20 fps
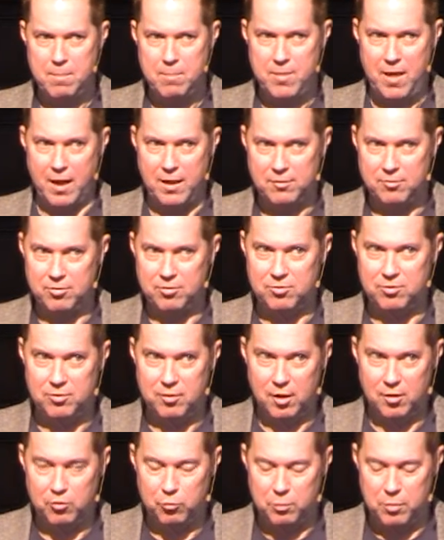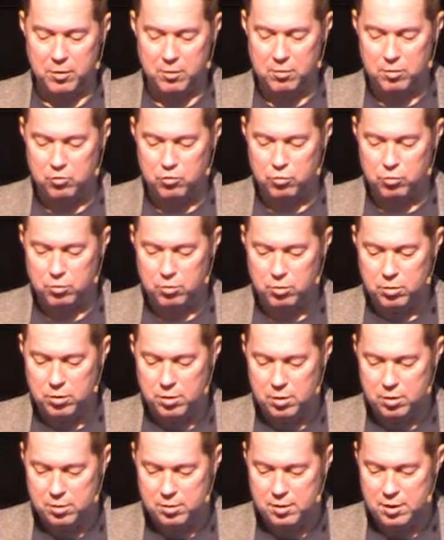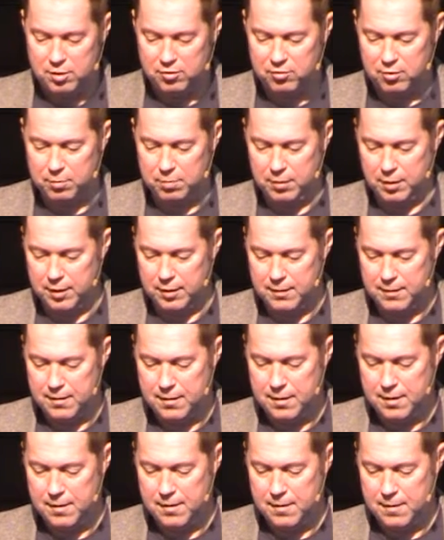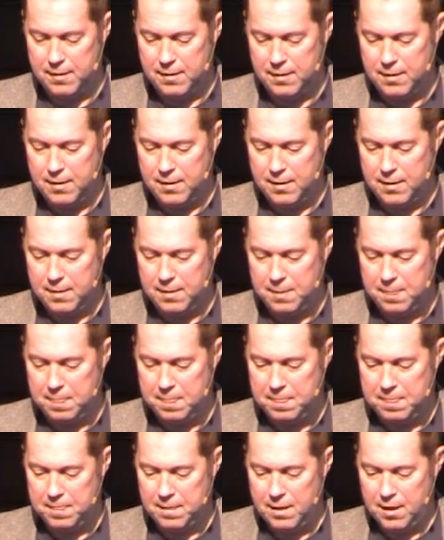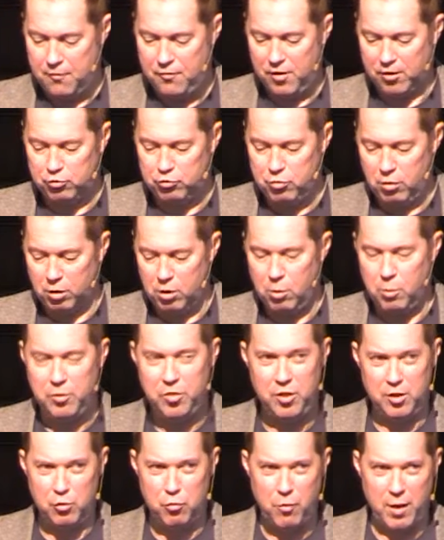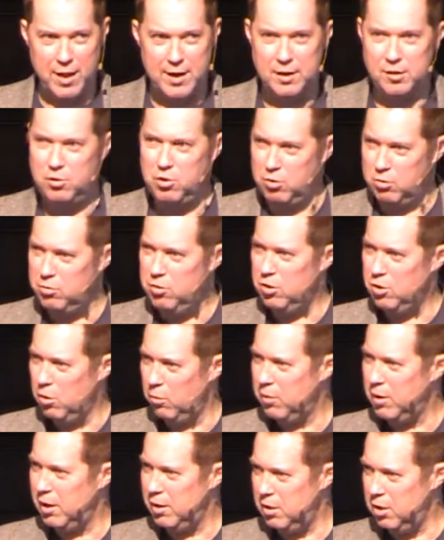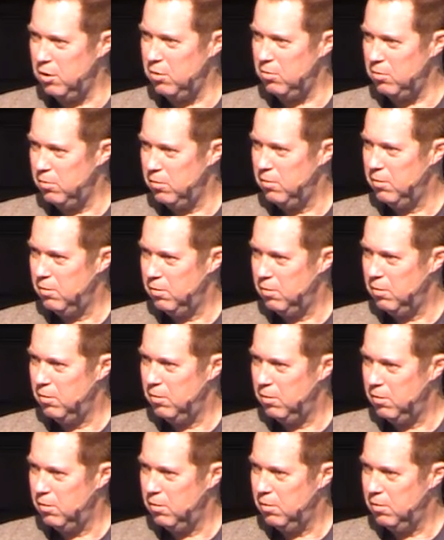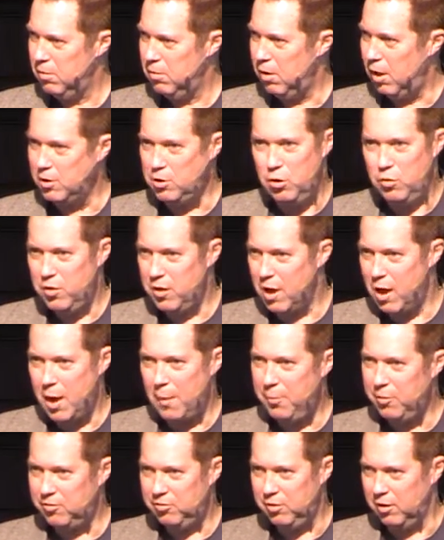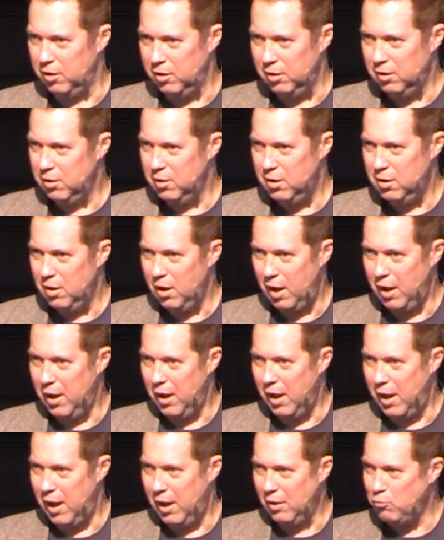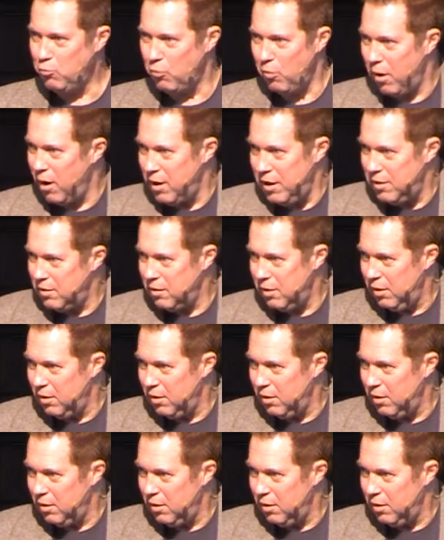That's a spiritual discipline. If I struggle with ingratitude, you know what I do? I do the opposite. I, I write